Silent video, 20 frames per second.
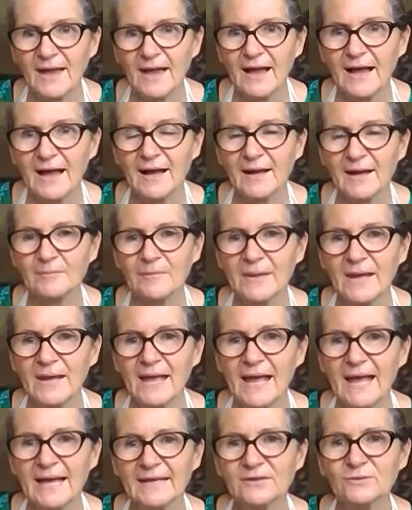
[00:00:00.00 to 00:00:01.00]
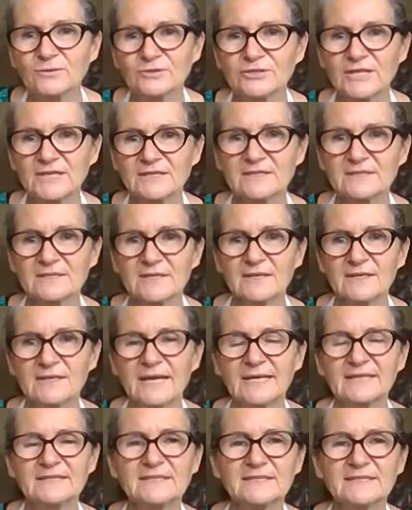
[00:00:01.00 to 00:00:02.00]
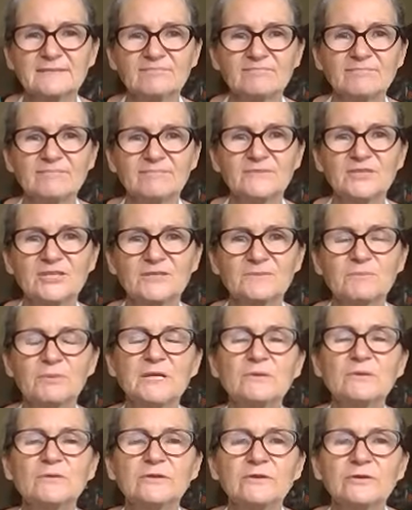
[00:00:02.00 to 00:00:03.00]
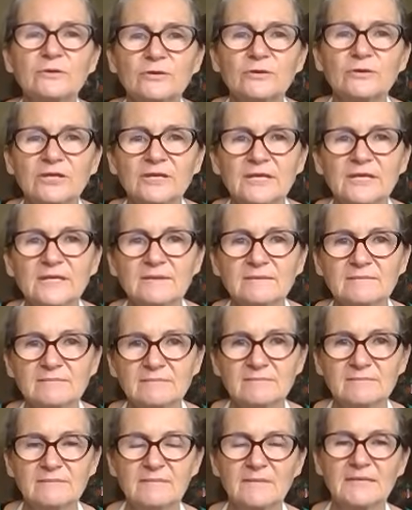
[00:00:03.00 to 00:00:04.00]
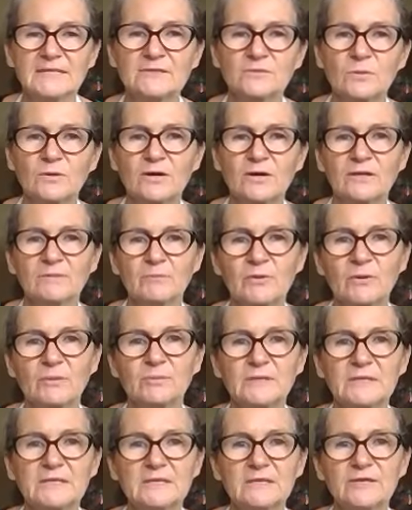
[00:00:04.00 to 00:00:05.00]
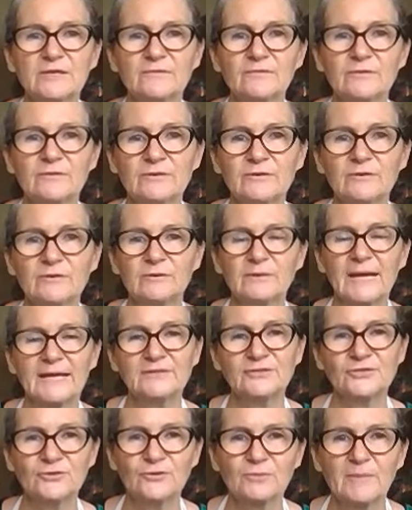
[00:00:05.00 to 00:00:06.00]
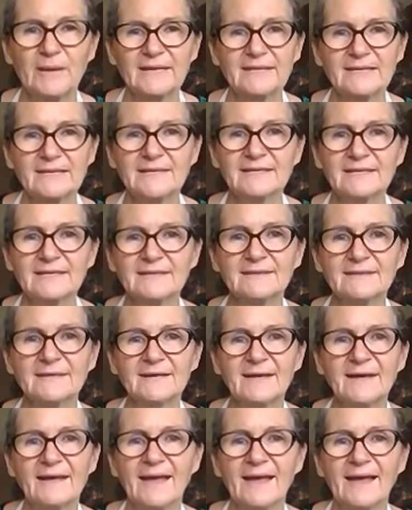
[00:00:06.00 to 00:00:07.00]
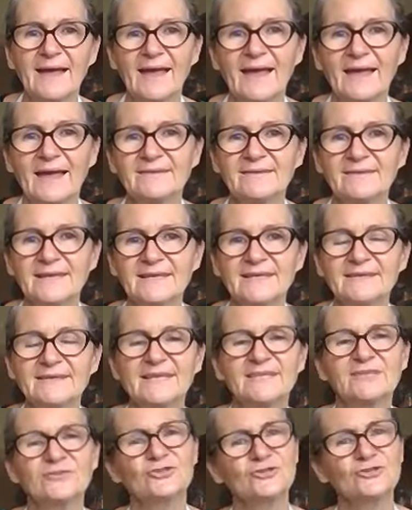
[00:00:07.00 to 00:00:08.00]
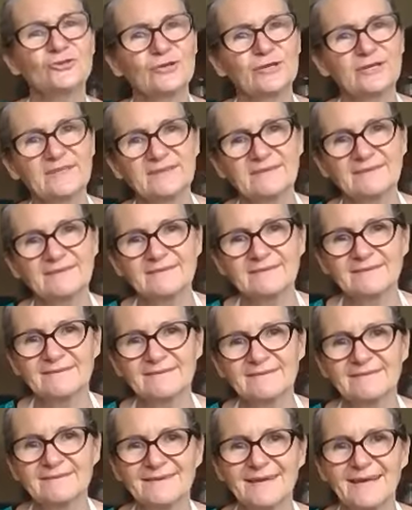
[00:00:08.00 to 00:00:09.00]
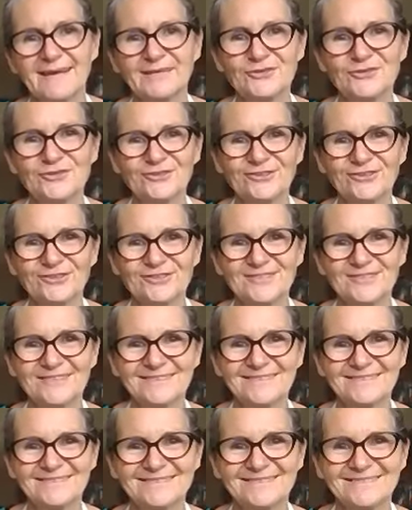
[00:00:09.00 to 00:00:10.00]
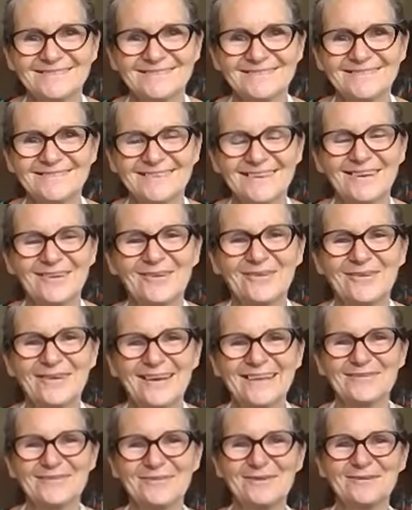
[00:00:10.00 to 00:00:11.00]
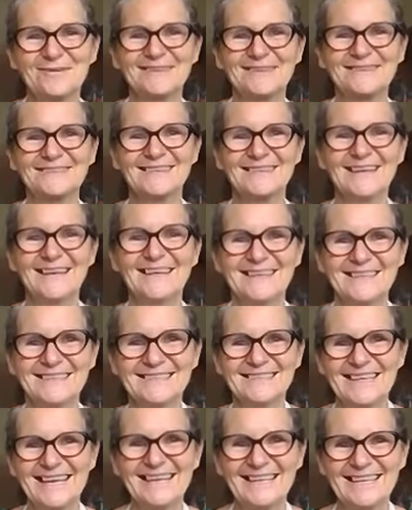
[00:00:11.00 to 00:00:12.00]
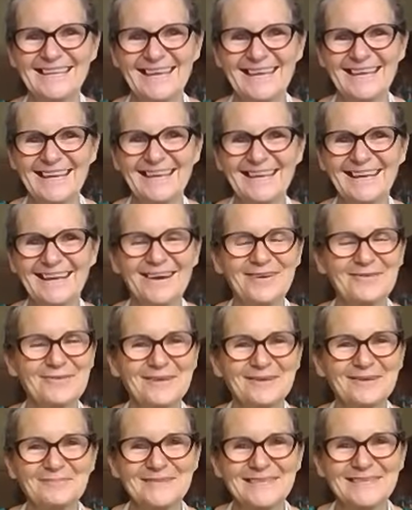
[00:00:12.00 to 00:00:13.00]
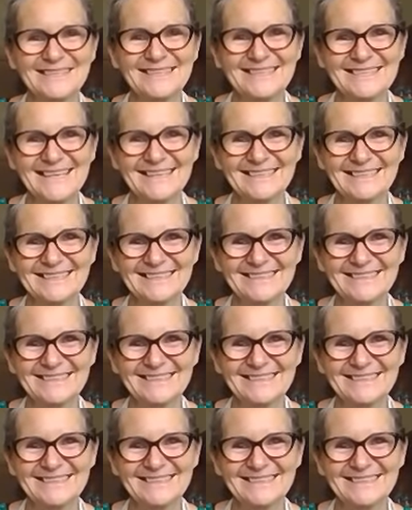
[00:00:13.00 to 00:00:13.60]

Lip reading: And look, just be with your ghee is what I'd probably leave with you as you're making it, and then enjoy it as you use it. All right, everyone, take care. Hurry on, Tatsa.